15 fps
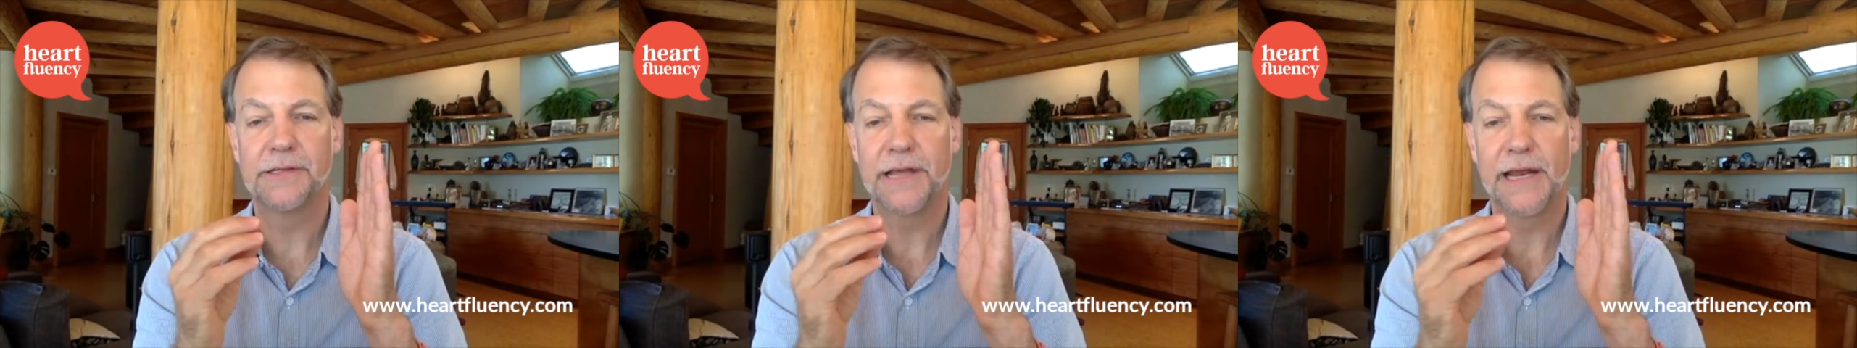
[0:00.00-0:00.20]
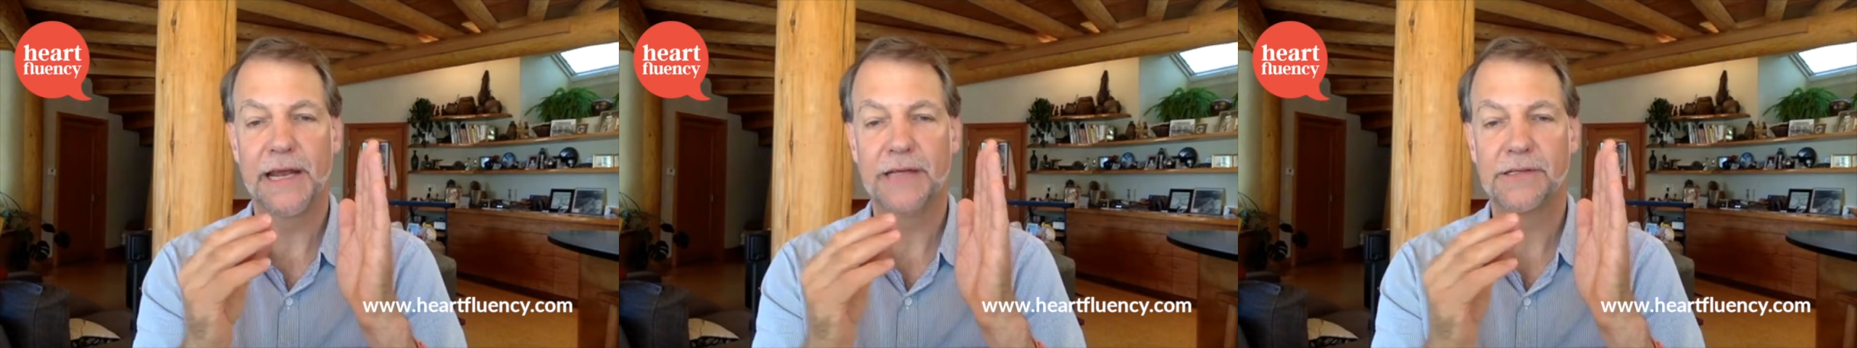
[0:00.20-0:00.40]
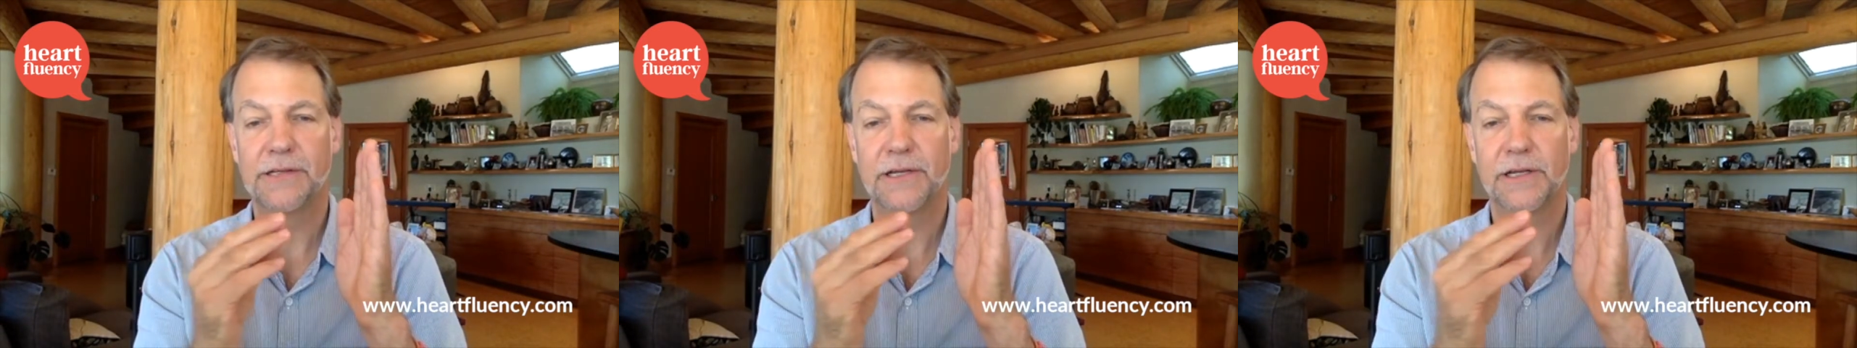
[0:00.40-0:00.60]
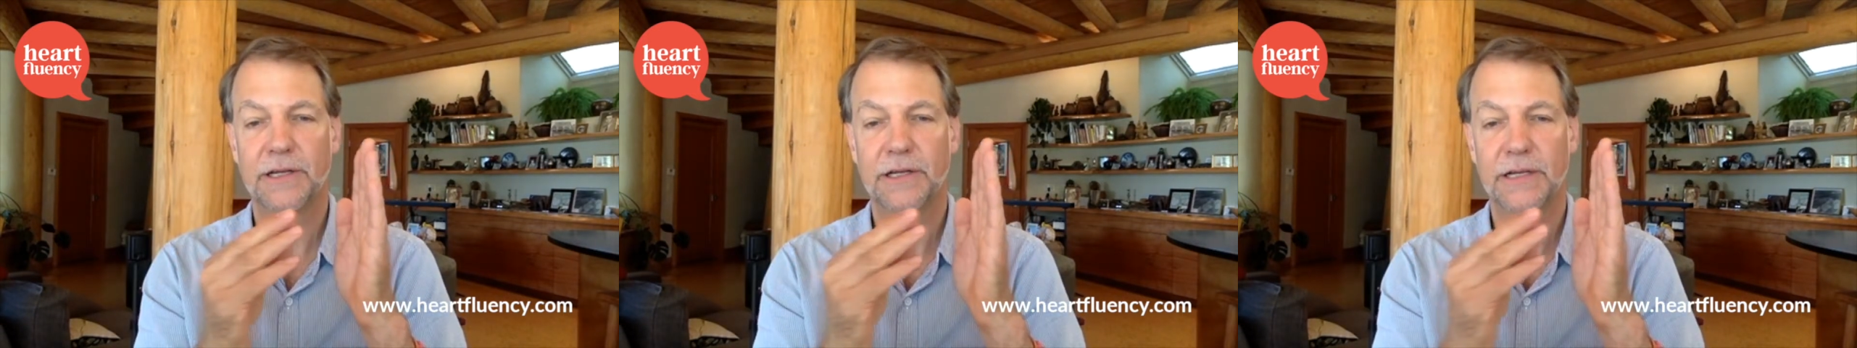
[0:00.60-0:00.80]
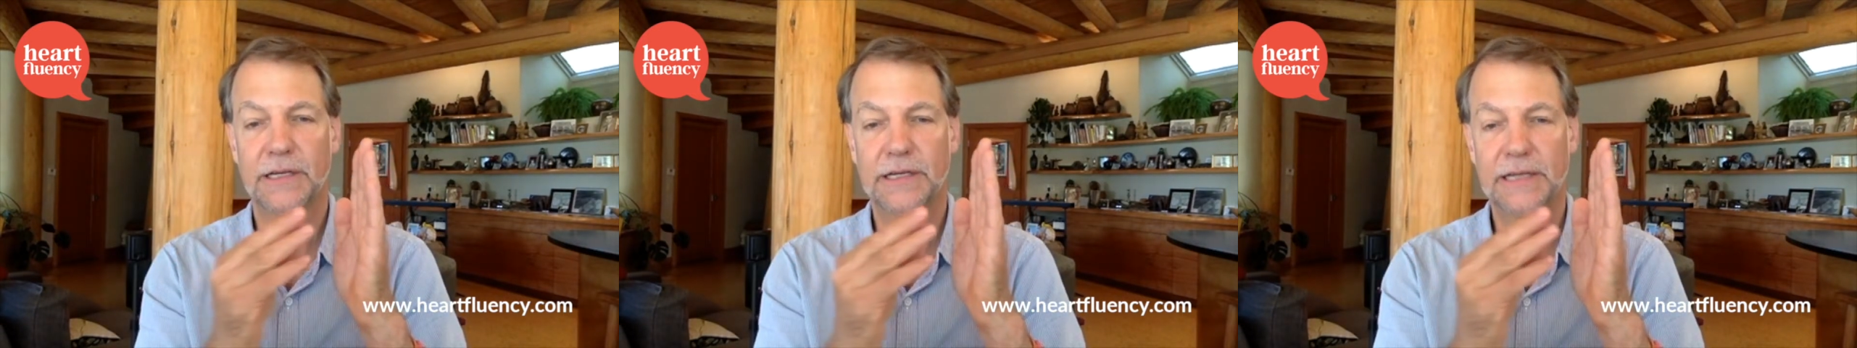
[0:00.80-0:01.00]
that as the
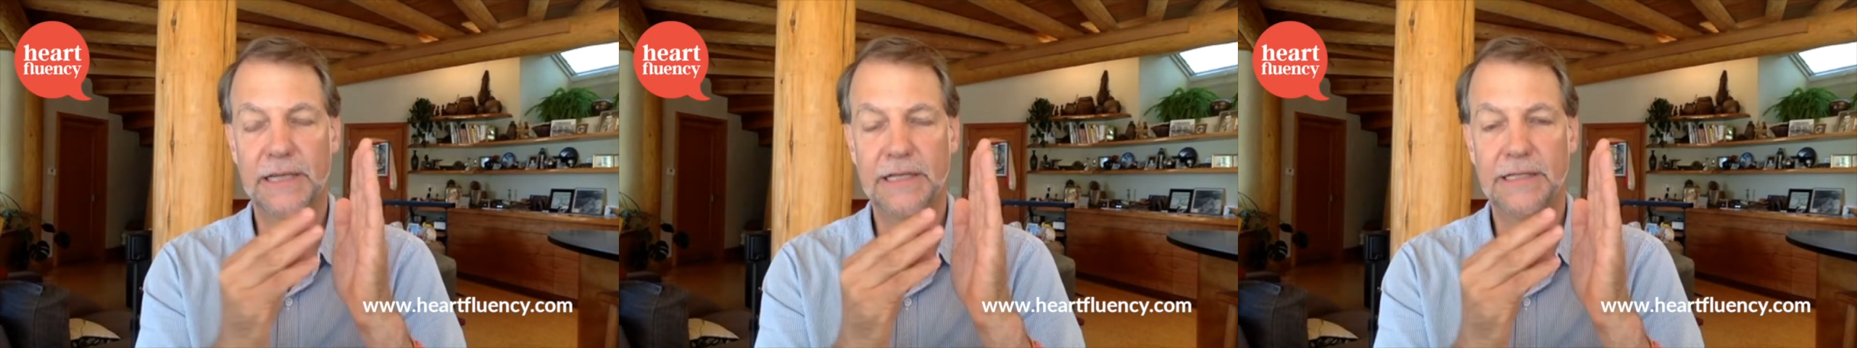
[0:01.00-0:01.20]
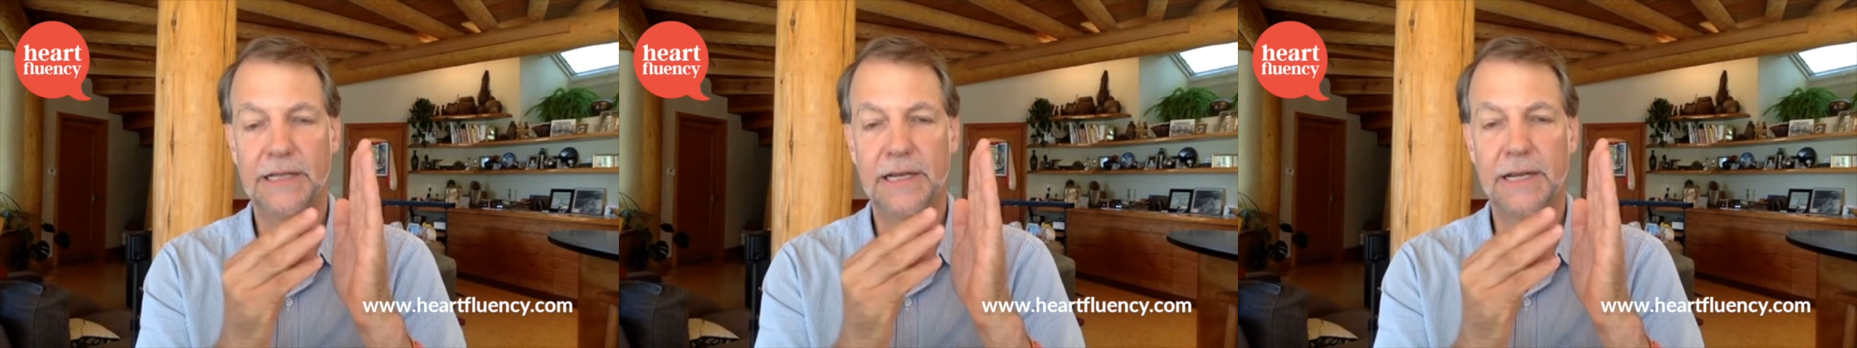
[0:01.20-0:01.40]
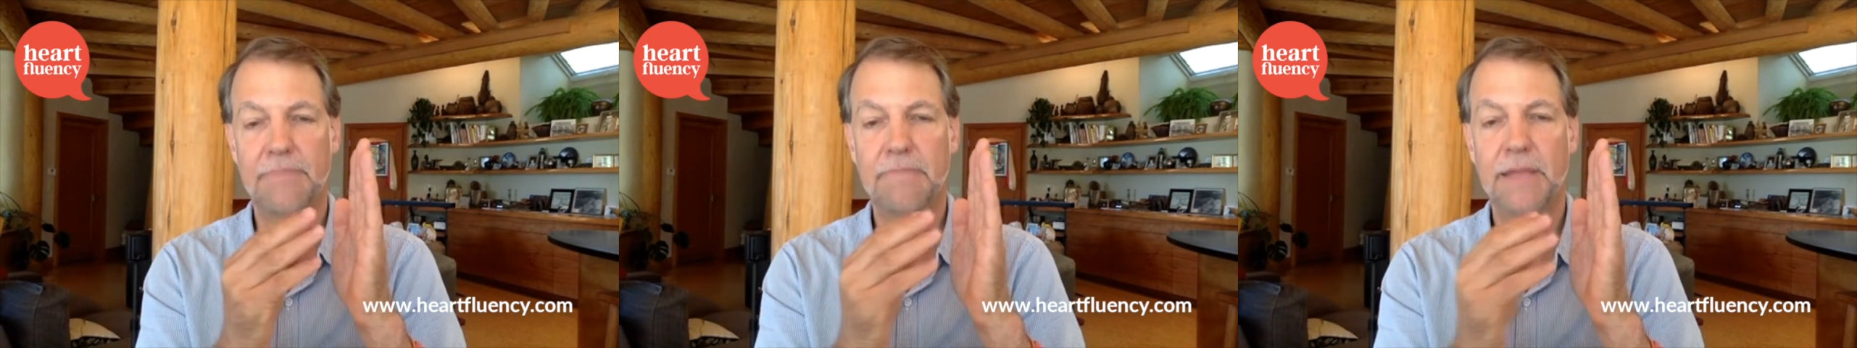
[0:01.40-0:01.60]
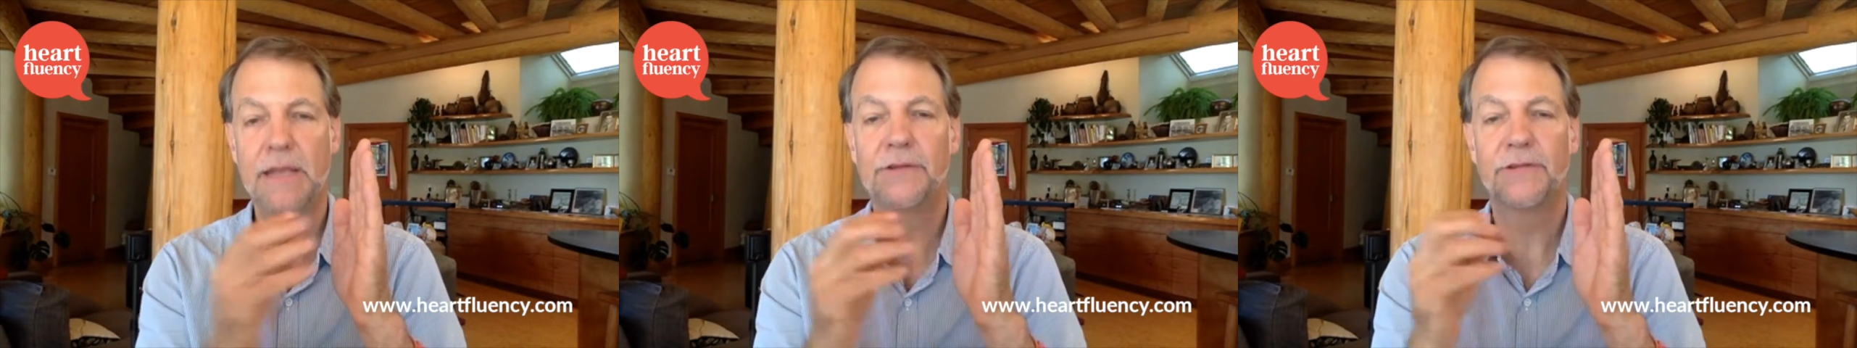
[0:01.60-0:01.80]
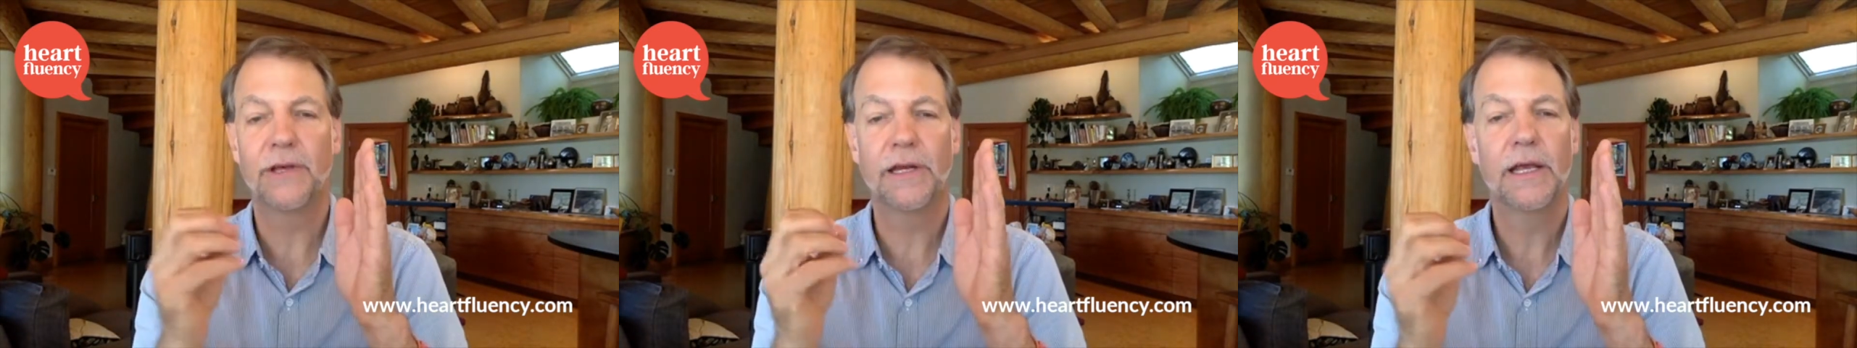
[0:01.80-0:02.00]
intensity
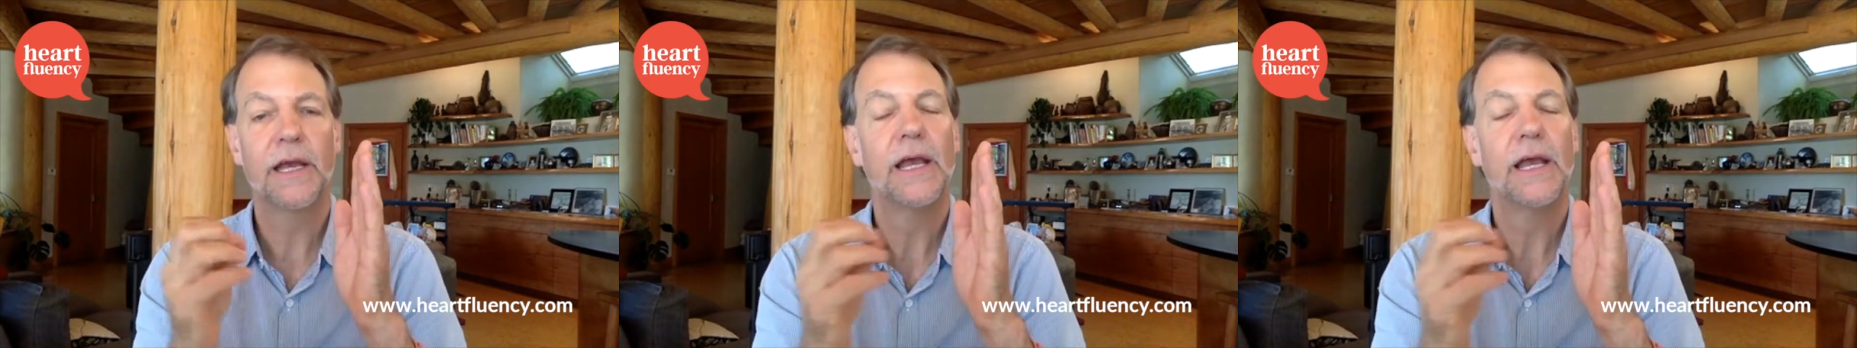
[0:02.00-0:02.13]
meets it,